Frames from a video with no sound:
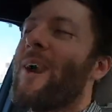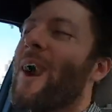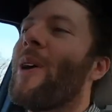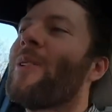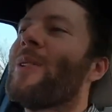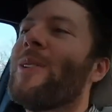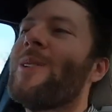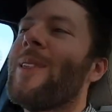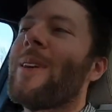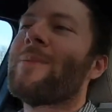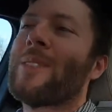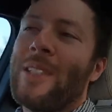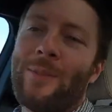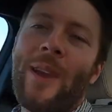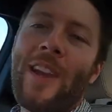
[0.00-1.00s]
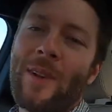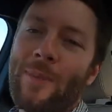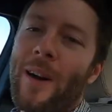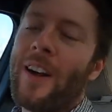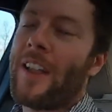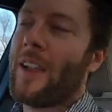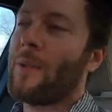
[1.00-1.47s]
we don't do them to make
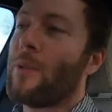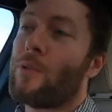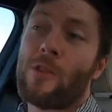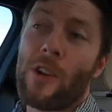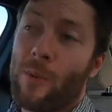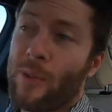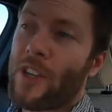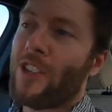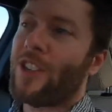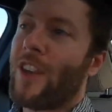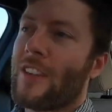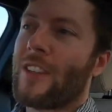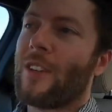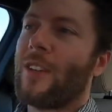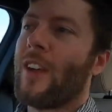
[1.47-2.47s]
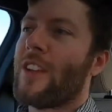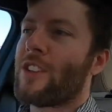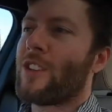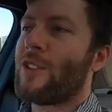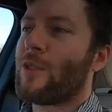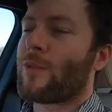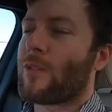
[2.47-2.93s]
money we appreciate the
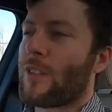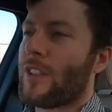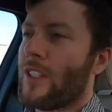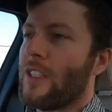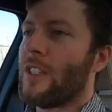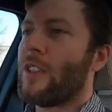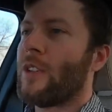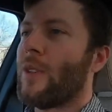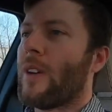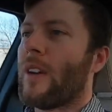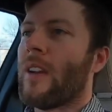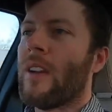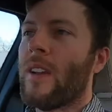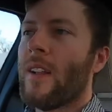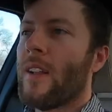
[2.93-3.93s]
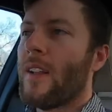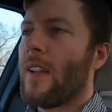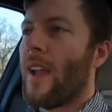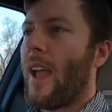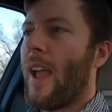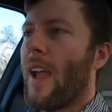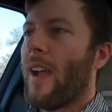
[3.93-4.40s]
donations we really do and
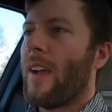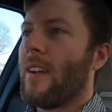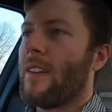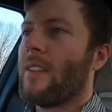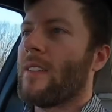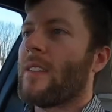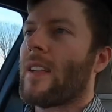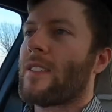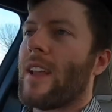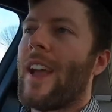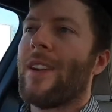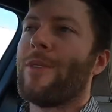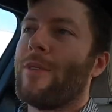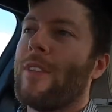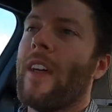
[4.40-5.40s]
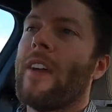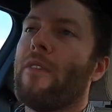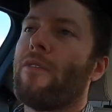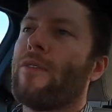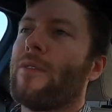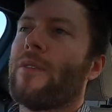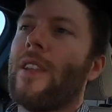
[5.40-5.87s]
and that's i don't
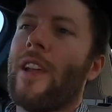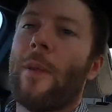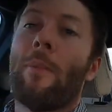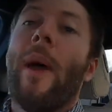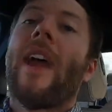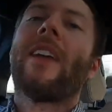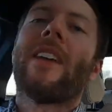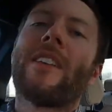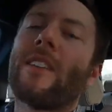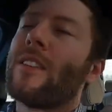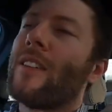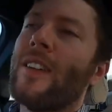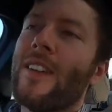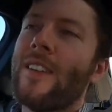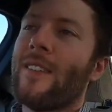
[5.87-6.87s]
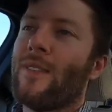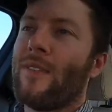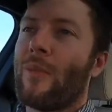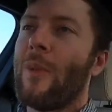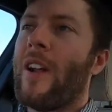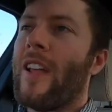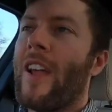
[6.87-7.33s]
love like begging
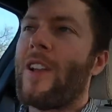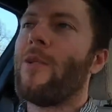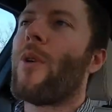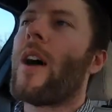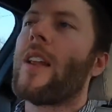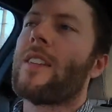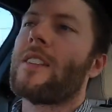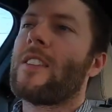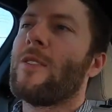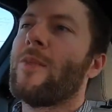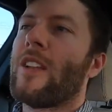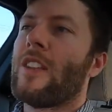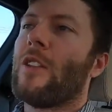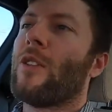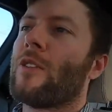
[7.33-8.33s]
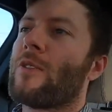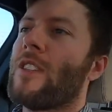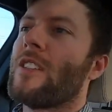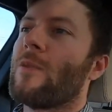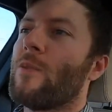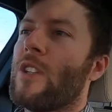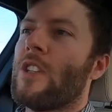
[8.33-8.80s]
for money. I don't want it to seem like the only
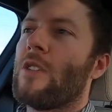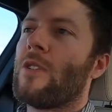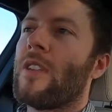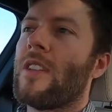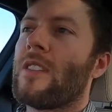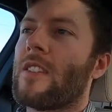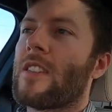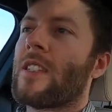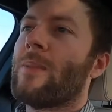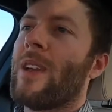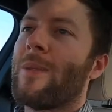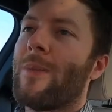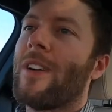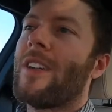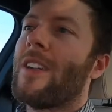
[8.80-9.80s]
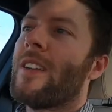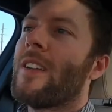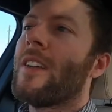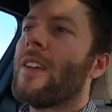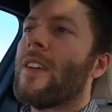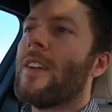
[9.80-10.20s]
reason we do these is to make money,